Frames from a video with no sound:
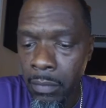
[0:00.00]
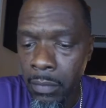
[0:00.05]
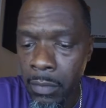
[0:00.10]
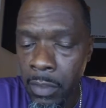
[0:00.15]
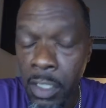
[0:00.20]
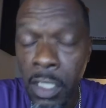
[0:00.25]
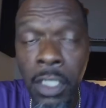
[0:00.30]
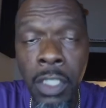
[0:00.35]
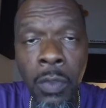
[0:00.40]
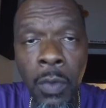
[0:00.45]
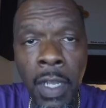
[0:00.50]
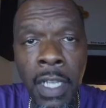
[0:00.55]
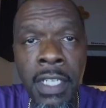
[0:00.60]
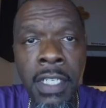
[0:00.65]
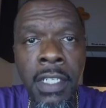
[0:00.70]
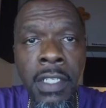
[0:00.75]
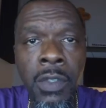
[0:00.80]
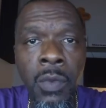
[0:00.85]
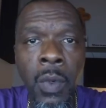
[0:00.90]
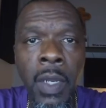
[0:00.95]

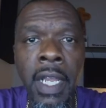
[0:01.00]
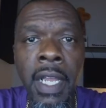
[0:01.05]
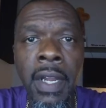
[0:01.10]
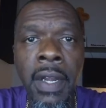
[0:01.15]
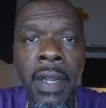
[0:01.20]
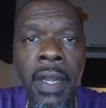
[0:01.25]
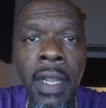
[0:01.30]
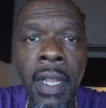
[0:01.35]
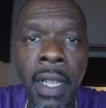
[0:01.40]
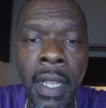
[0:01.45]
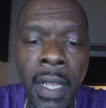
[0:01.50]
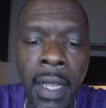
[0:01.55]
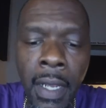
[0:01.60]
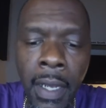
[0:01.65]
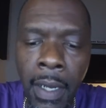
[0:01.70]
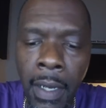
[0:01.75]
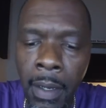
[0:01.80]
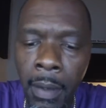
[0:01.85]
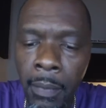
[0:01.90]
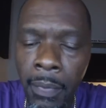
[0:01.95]
situations where
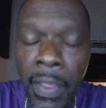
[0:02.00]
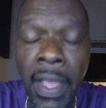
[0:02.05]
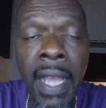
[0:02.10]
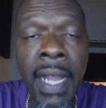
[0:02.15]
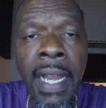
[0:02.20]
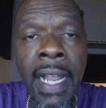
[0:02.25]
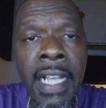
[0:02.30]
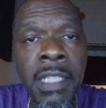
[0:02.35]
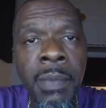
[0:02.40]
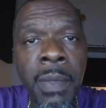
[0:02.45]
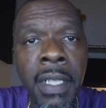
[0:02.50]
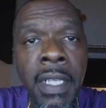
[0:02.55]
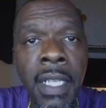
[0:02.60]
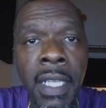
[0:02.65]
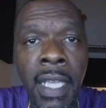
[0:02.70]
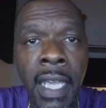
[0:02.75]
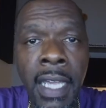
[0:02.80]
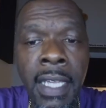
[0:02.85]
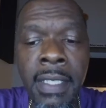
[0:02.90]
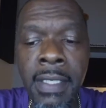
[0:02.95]
that has been the
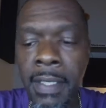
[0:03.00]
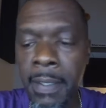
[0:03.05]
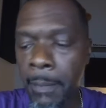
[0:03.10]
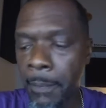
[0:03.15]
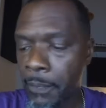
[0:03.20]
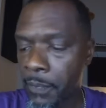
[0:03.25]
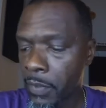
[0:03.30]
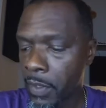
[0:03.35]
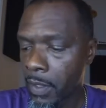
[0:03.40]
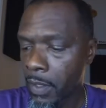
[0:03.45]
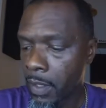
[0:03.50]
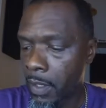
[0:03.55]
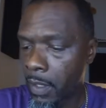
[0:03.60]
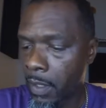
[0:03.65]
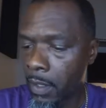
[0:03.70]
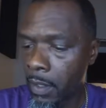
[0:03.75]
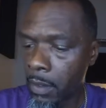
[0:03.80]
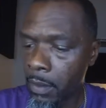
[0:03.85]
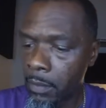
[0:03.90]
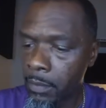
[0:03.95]
case.
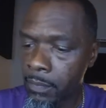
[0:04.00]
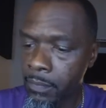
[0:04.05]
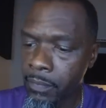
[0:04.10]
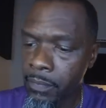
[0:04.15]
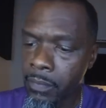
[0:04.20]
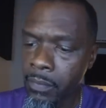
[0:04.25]
I